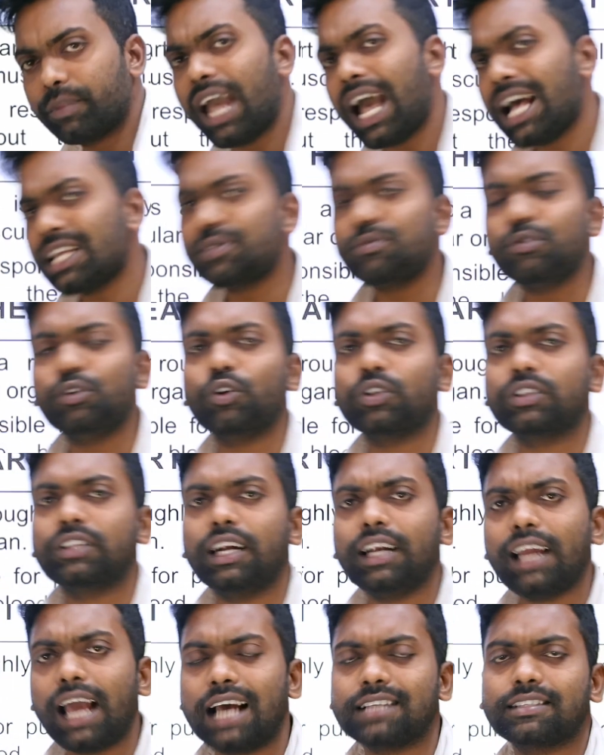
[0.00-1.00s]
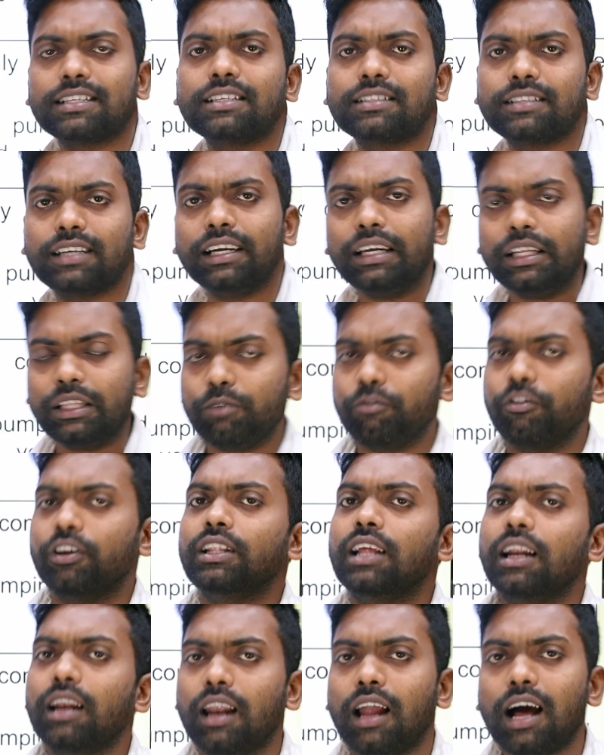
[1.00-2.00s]
As we know that, as I said for
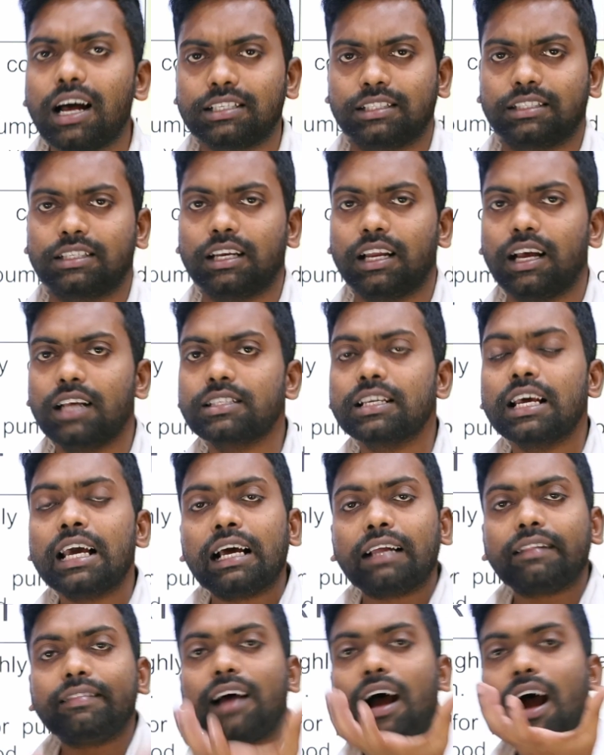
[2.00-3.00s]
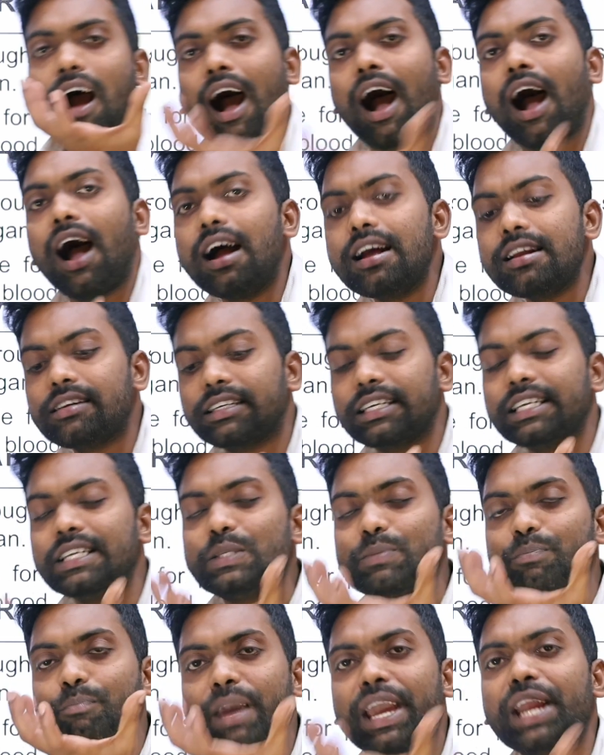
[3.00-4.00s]
the last class, the heart
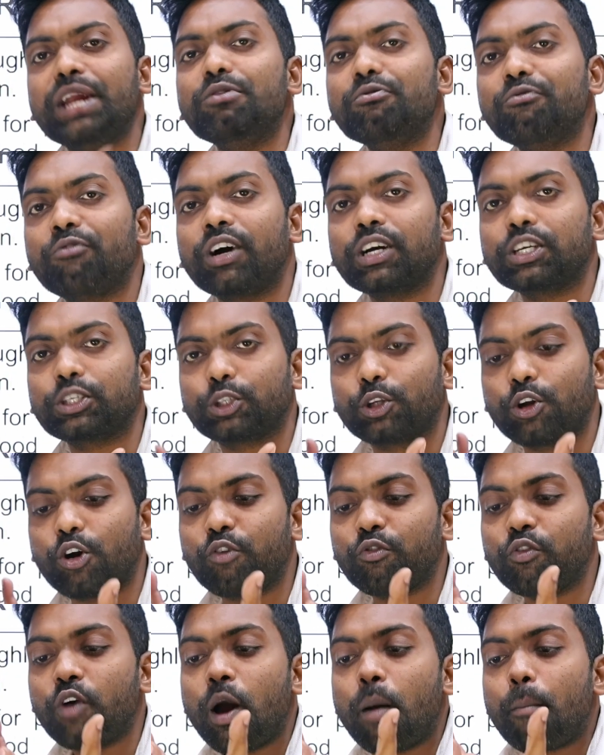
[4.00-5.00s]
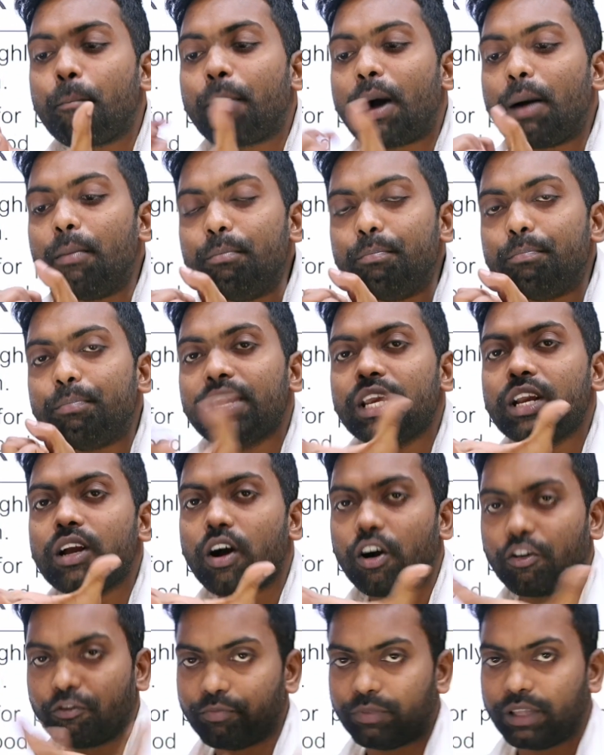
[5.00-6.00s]
is main function of pumping
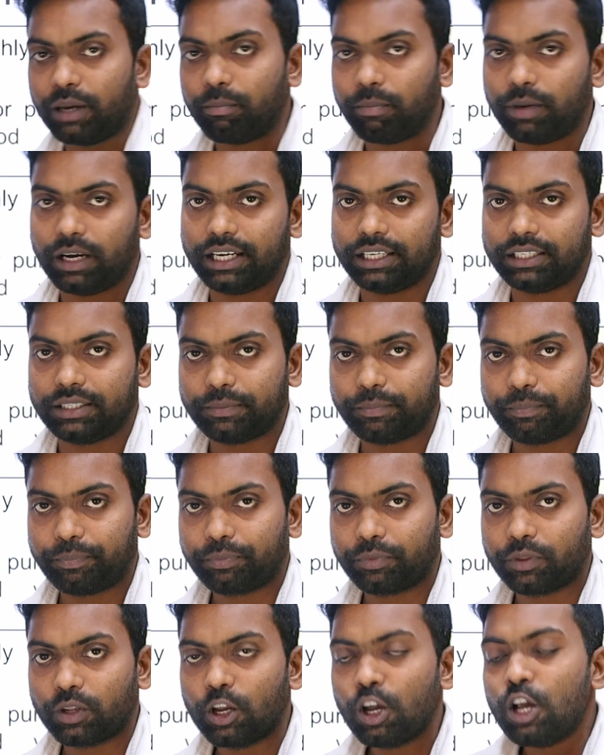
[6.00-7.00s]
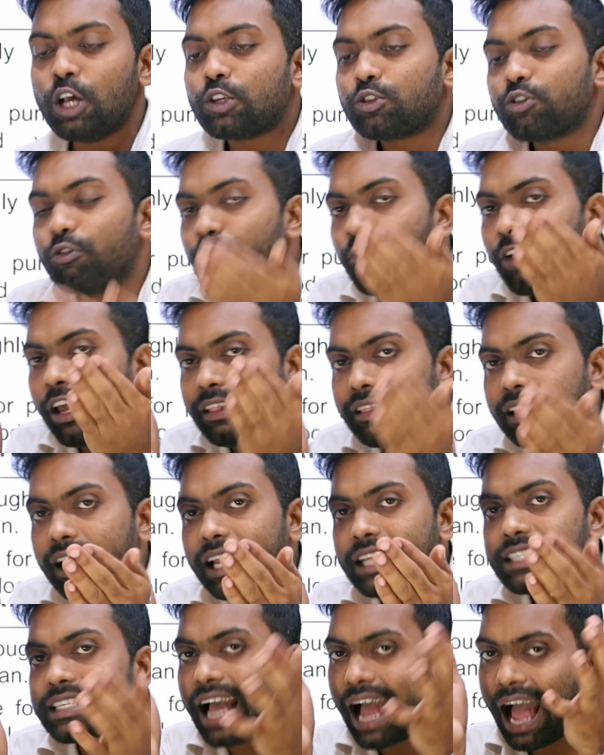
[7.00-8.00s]
of the blood. So when there
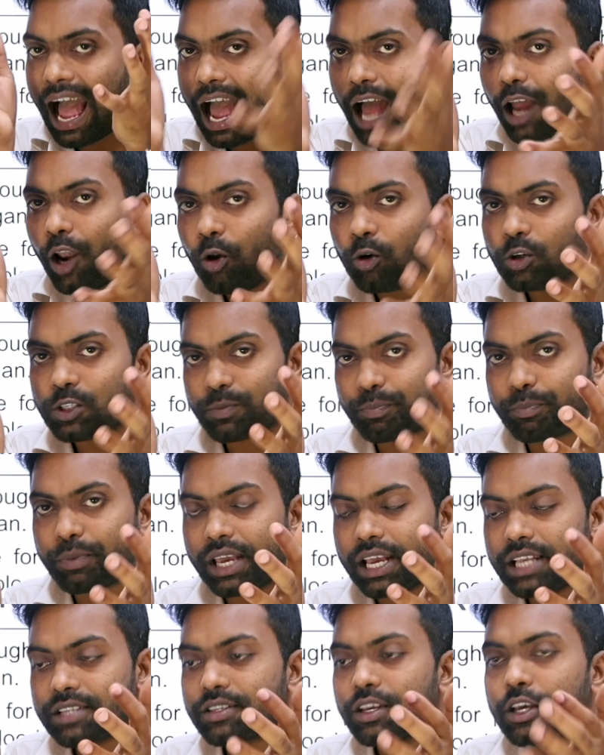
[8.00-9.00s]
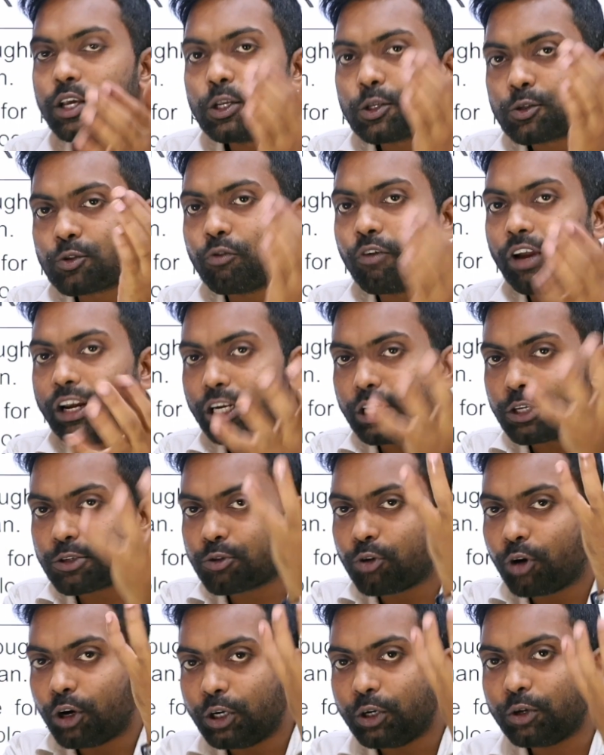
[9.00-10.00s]
is a hollow space, so when it is
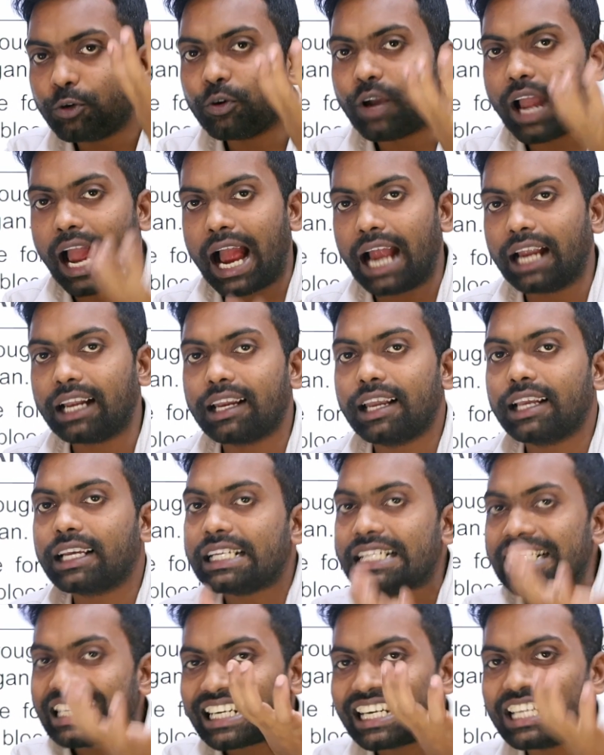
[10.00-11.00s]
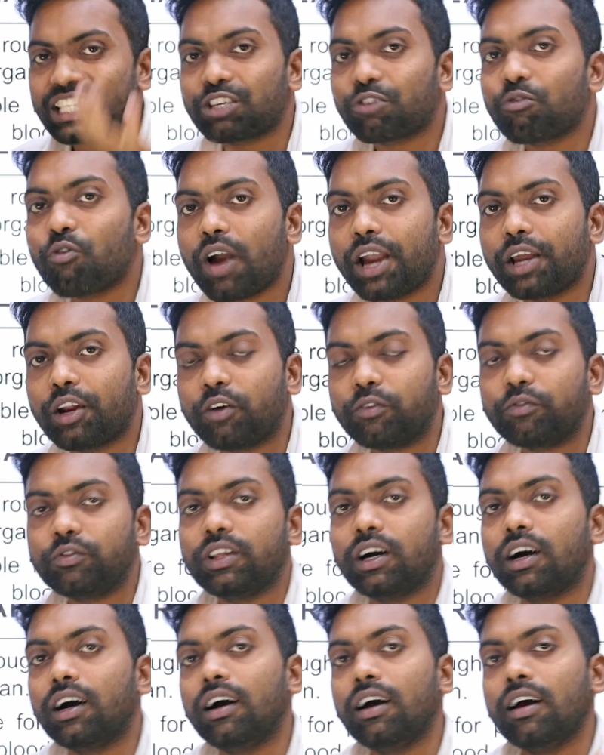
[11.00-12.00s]
going to act like a reservoir of
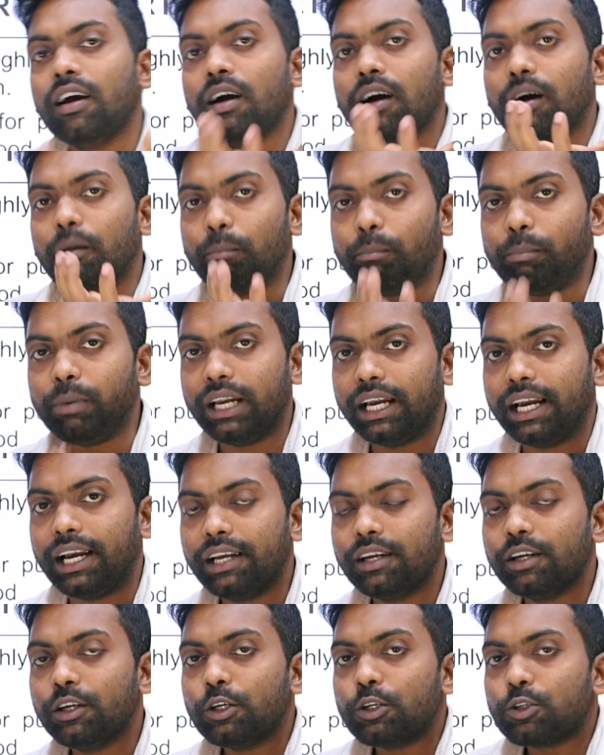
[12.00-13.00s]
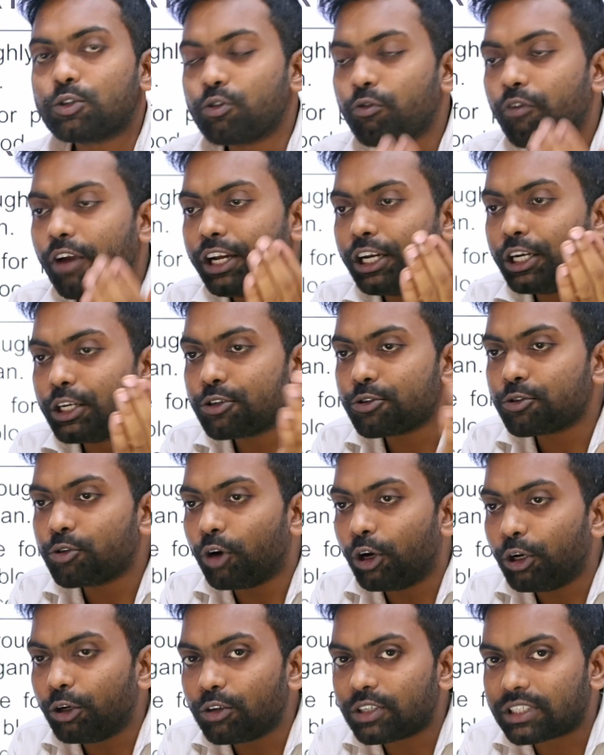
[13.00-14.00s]
the blood, so when it is
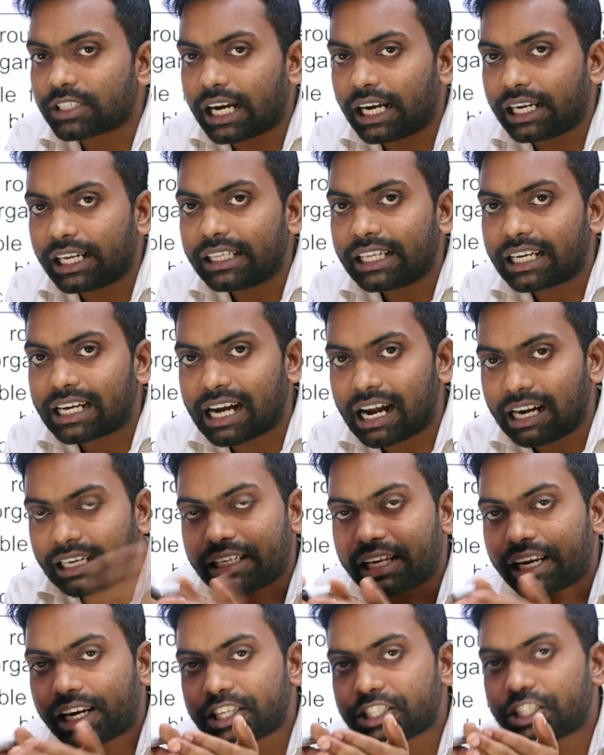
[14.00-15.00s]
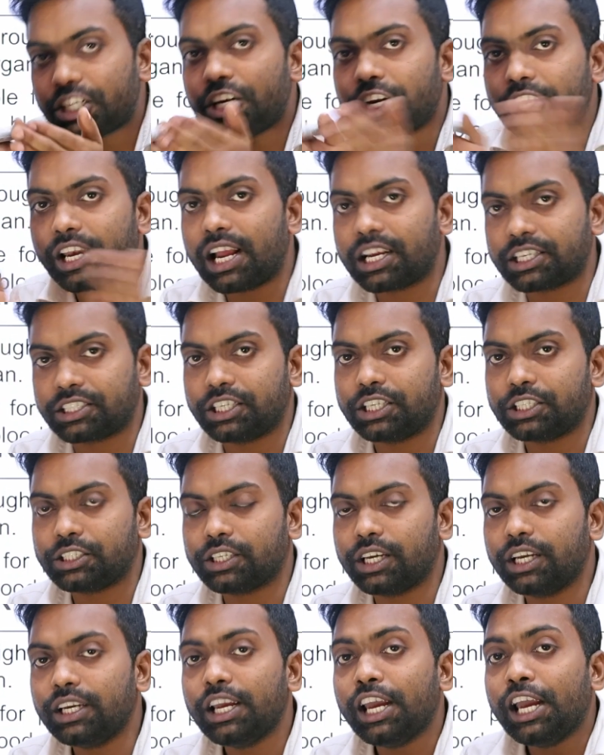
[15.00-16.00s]
going to start in the contraction
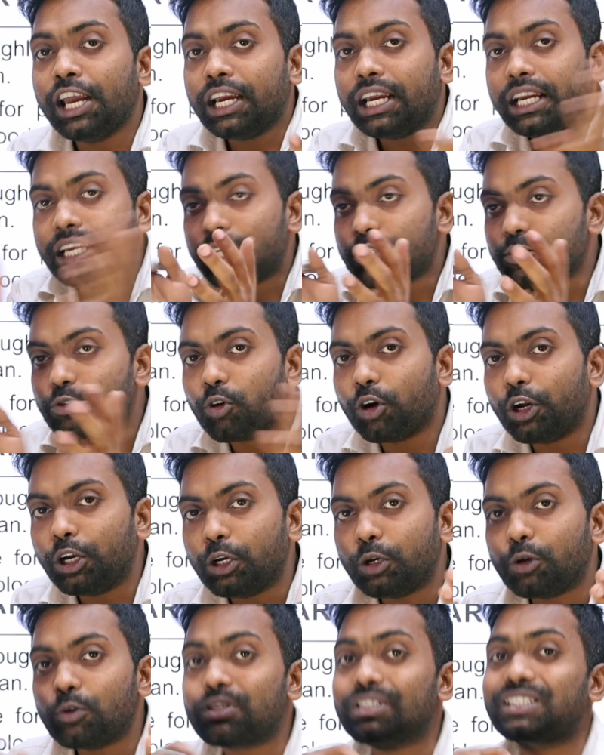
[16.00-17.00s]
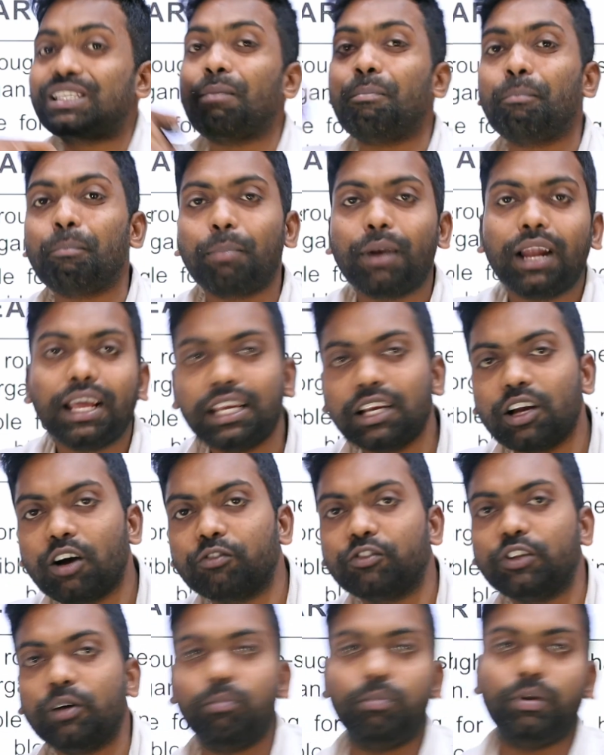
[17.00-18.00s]
relaxation, it is going to supplying
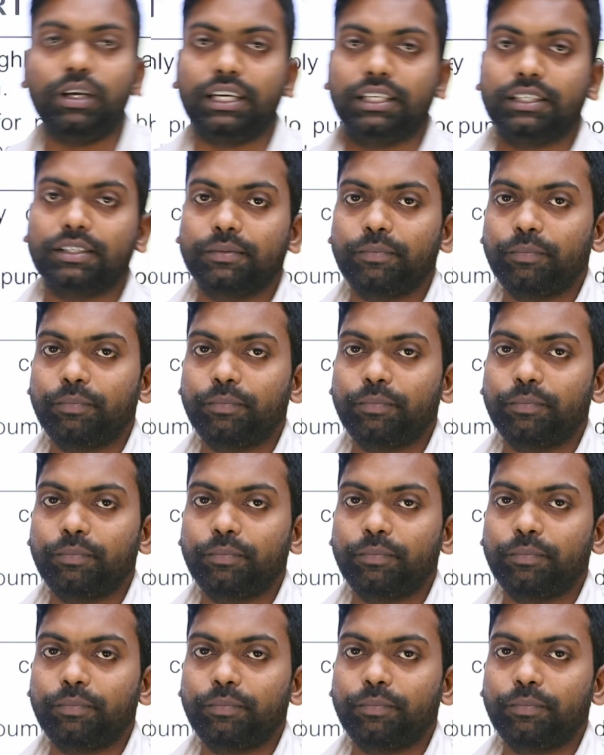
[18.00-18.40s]
of the blood.